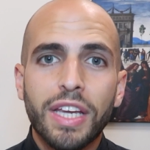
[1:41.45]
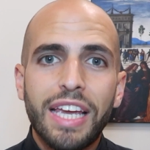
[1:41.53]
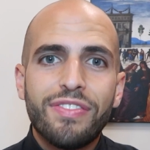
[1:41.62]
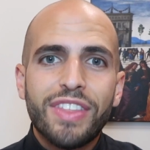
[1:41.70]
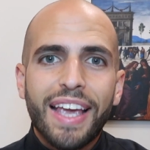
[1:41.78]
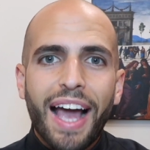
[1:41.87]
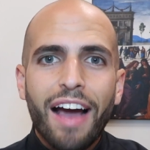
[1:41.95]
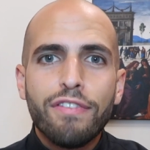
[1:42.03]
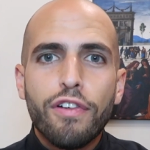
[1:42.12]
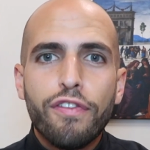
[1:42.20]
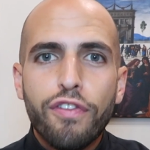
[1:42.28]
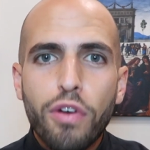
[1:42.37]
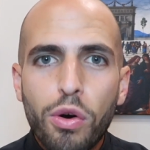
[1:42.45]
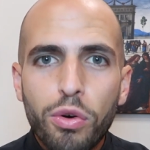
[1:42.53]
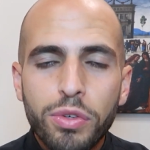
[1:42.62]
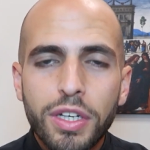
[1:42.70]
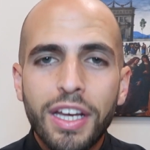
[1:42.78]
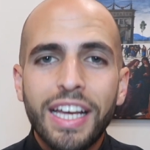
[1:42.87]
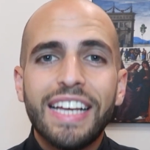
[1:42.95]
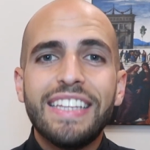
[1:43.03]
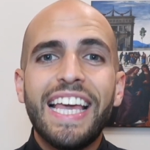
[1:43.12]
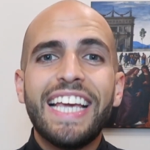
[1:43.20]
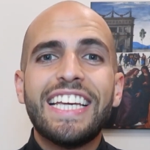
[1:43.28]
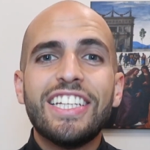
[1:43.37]
If they have a phone,
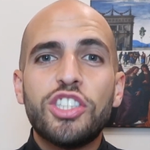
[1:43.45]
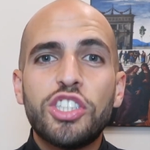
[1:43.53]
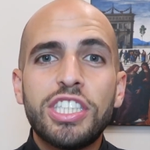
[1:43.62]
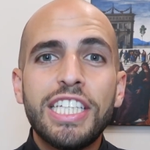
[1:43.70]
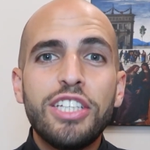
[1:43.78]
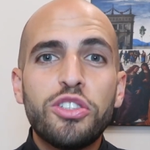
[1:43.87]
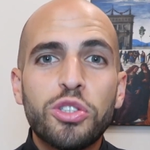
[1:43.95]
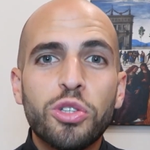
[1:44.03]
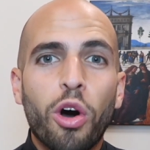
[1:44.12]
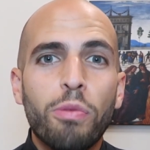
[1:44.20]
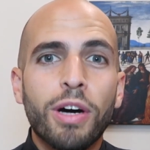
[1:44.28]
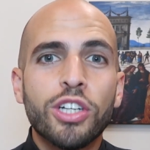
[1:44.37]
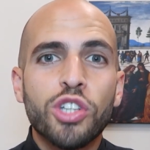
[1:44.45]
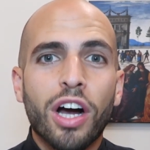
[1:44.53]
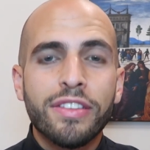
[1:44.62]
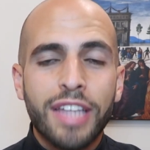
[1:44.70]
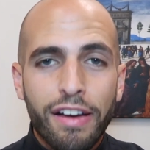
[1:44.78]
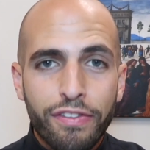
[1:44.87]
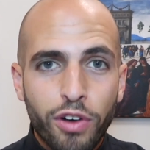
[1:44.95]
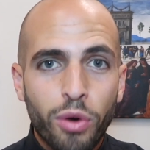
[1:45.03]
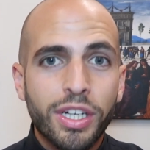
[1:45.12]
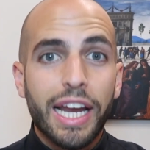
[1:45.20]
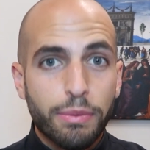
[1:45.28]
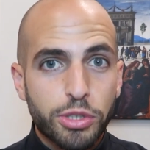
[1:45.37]
they could see so much on that
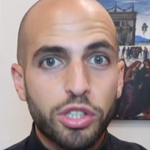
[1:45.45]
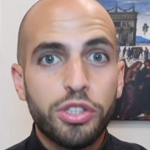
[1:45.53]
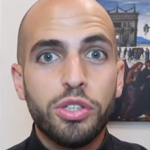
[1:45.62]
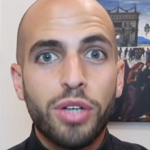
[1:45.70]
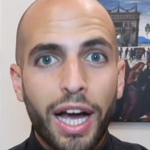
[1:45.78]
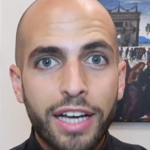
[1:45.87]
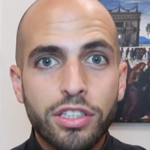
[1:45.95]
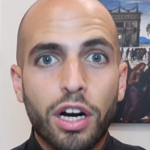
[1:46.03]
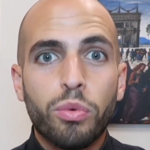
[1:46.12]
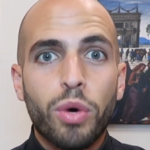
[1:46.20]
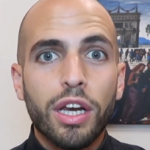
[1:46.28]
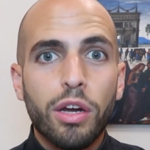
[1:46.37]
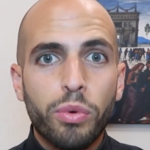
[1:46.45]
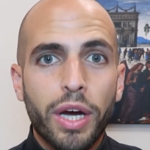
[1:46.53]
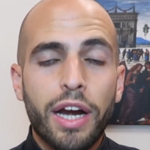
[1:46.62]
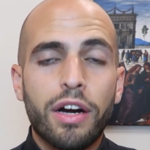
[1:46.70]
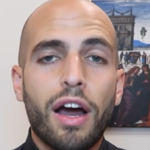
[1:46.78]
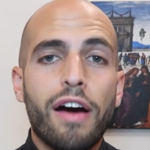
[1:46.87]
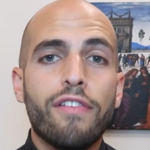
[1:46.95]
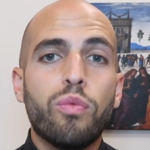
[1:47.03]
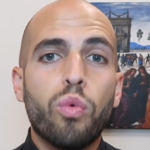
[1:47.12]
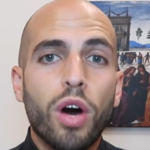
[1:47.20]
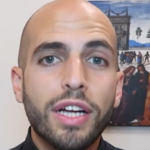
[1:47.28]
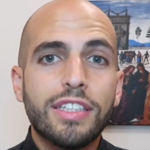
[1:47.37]
phone. And I'm sure you guys are well aware
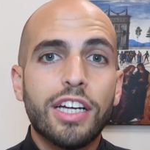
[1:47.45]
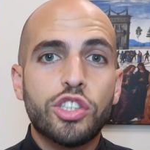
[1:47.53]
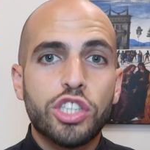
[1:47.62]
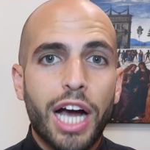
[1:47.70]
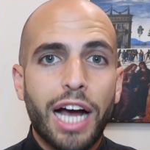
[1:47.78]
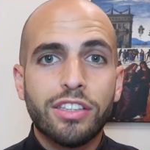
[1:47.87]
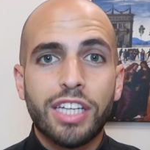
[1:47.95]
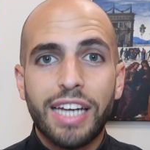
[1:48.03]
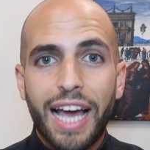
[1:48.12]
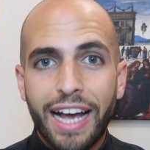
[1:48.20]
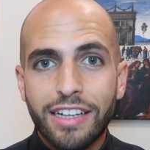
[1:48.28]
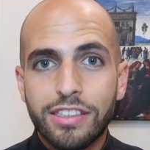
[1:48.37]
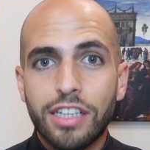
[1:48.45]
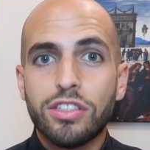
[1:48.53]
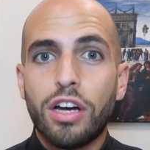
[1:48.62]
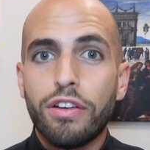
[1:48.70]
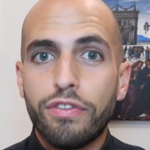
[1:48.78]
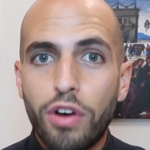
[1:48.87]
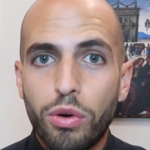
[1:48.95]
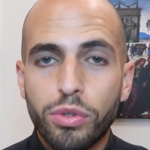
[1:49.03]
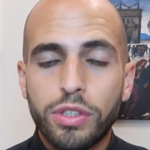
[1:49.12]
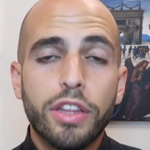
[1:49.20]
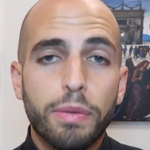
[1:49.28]
of what a child can access on a phone.